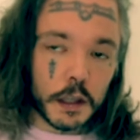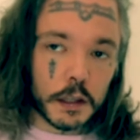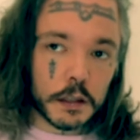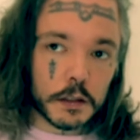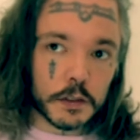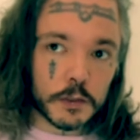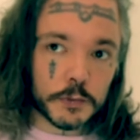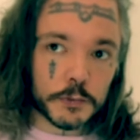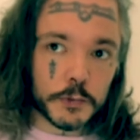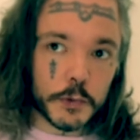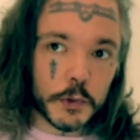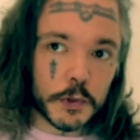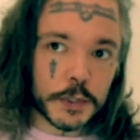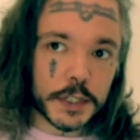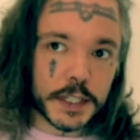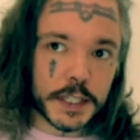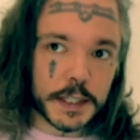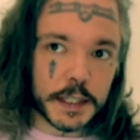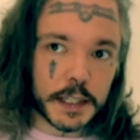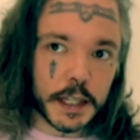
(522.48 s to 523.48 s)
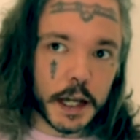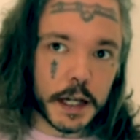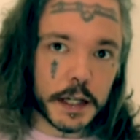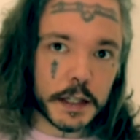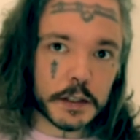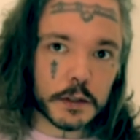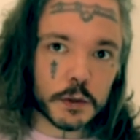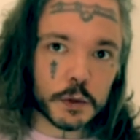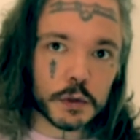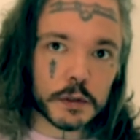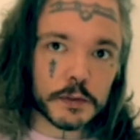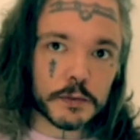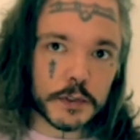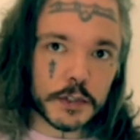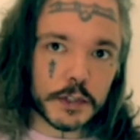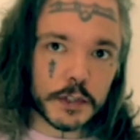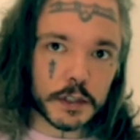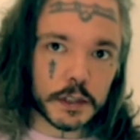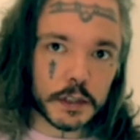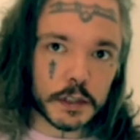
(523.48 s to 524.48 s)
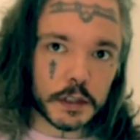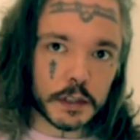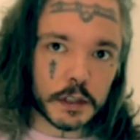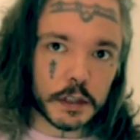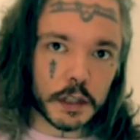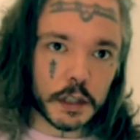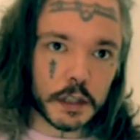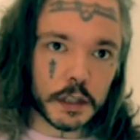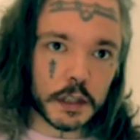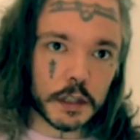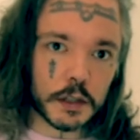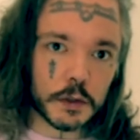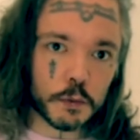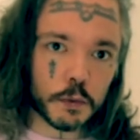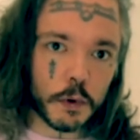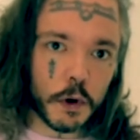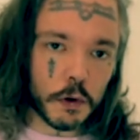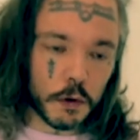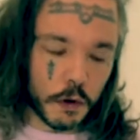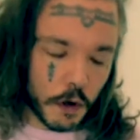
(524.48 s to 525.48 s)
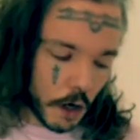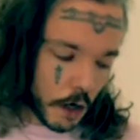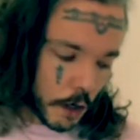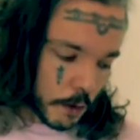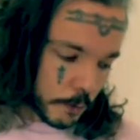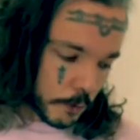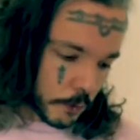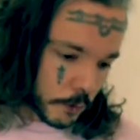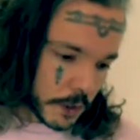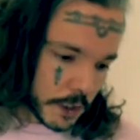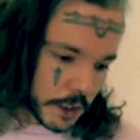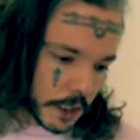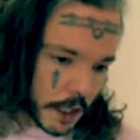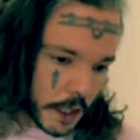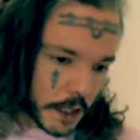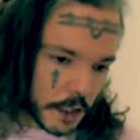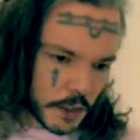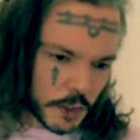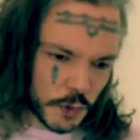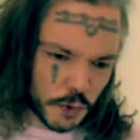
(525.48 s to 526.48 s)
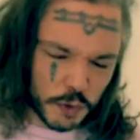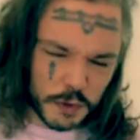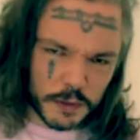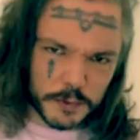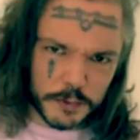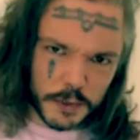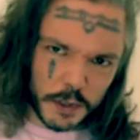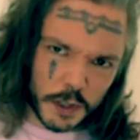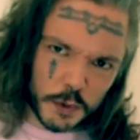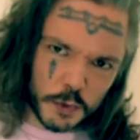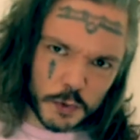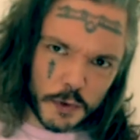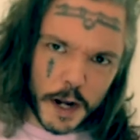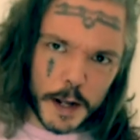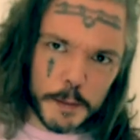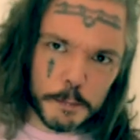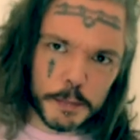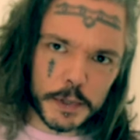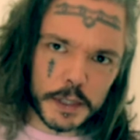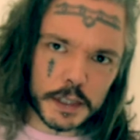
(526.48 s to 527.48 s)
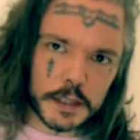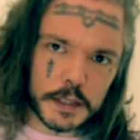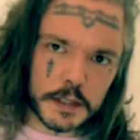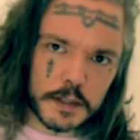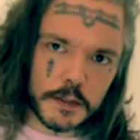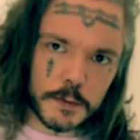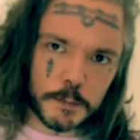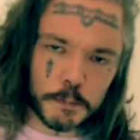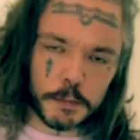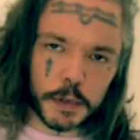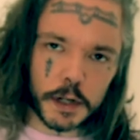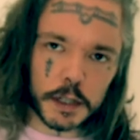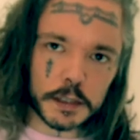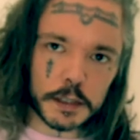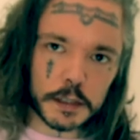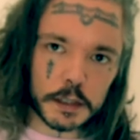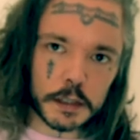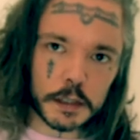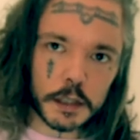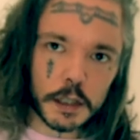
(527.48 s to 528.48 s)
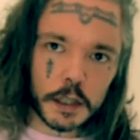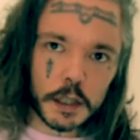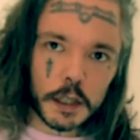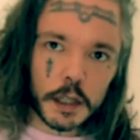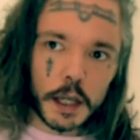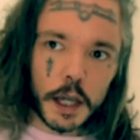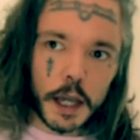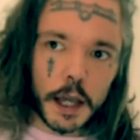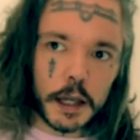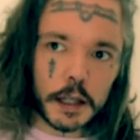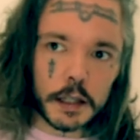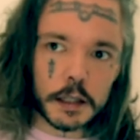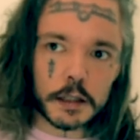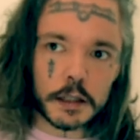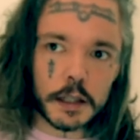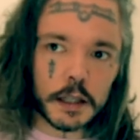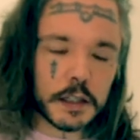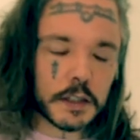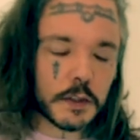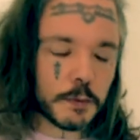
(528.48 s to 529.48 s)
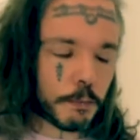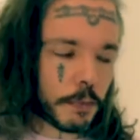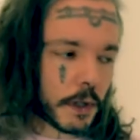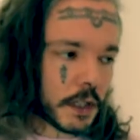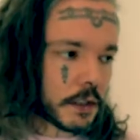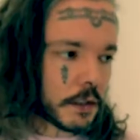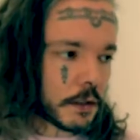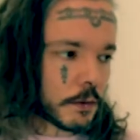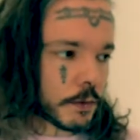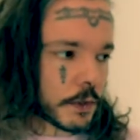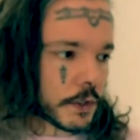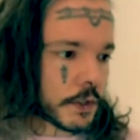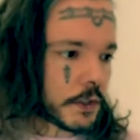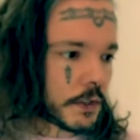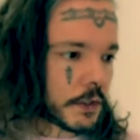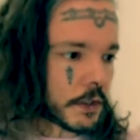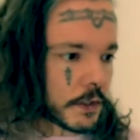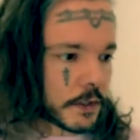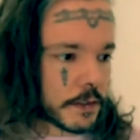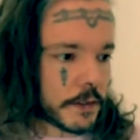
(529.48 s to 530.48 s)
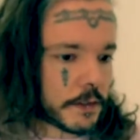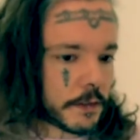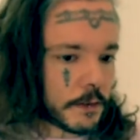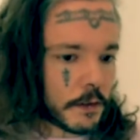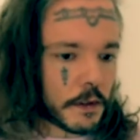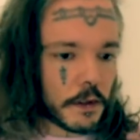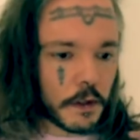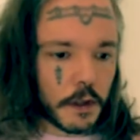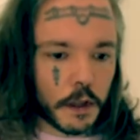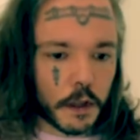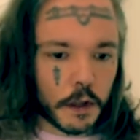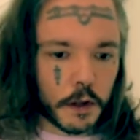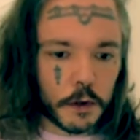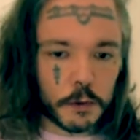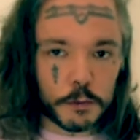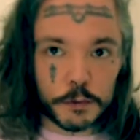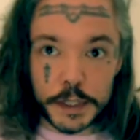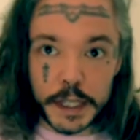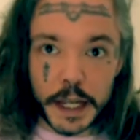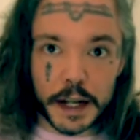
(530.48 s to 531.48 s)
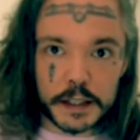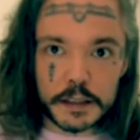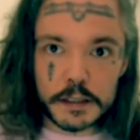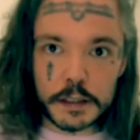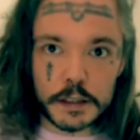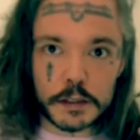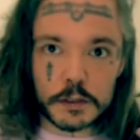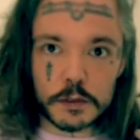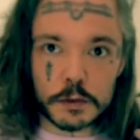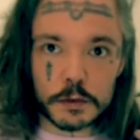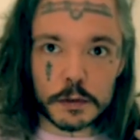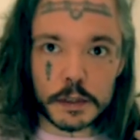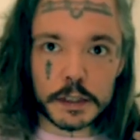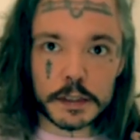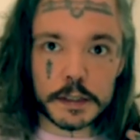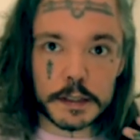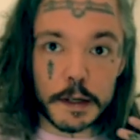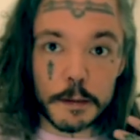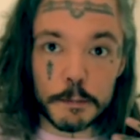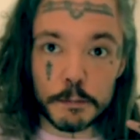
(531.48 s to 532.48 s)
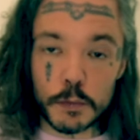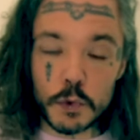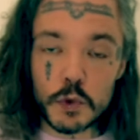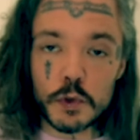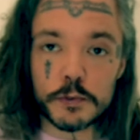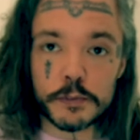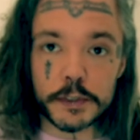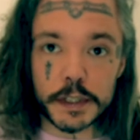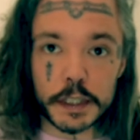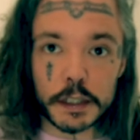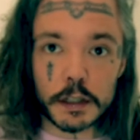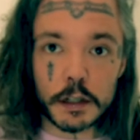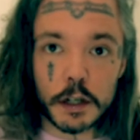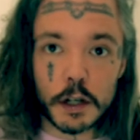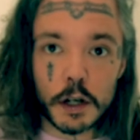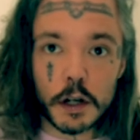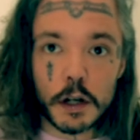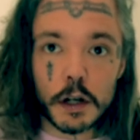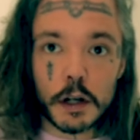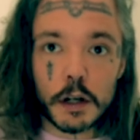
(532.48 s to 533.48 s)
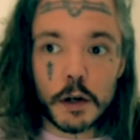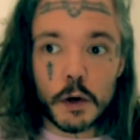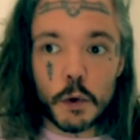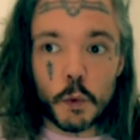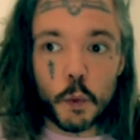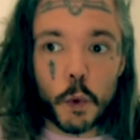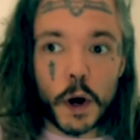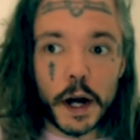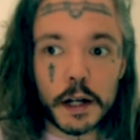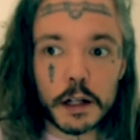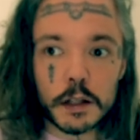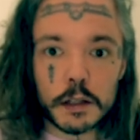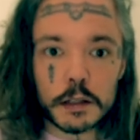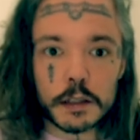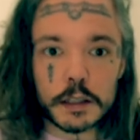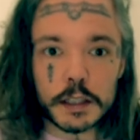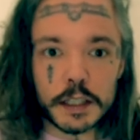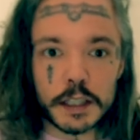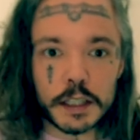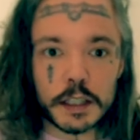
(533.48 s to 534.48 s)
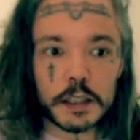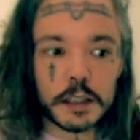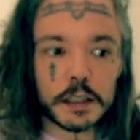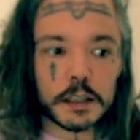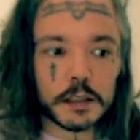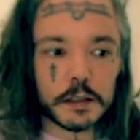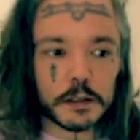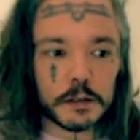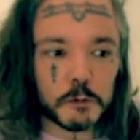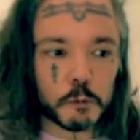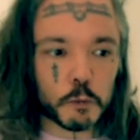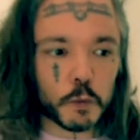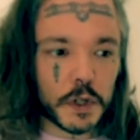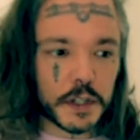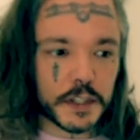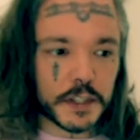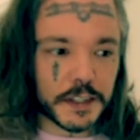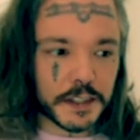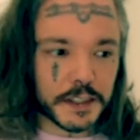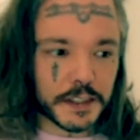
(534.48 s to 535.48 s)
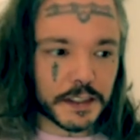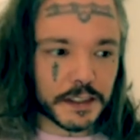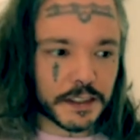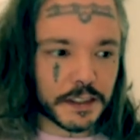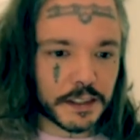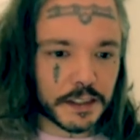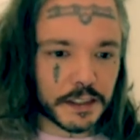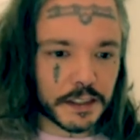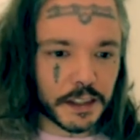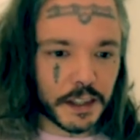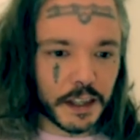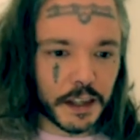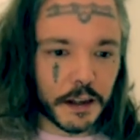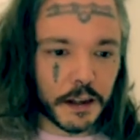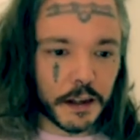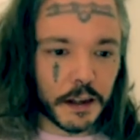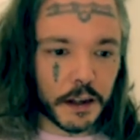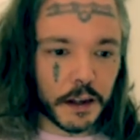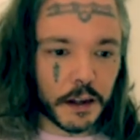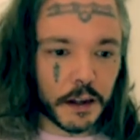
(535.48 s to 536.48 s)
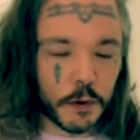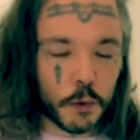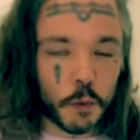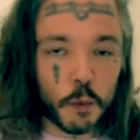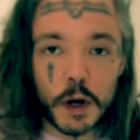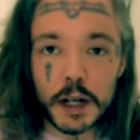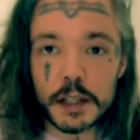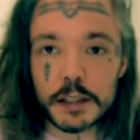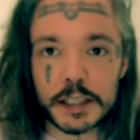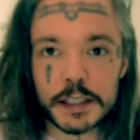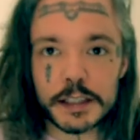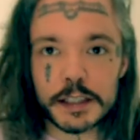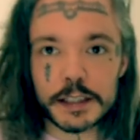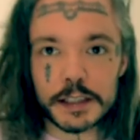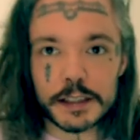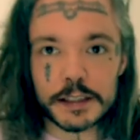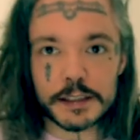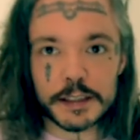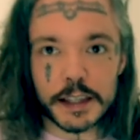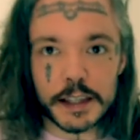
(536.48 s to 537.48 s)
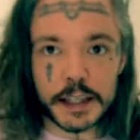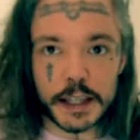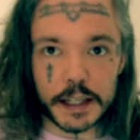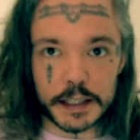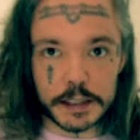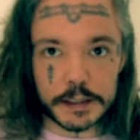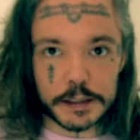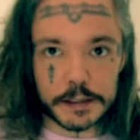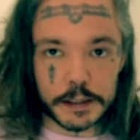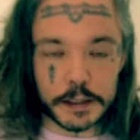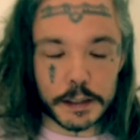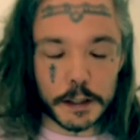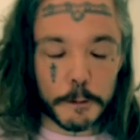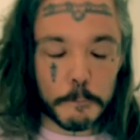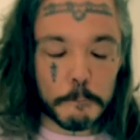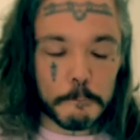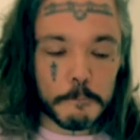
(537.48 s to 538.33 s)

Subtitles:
the first night, all of a sudden, he woke up with like sort of a cramp in his body, and his body was just reacting to it and moving while he wasn't, while he didn't take anything.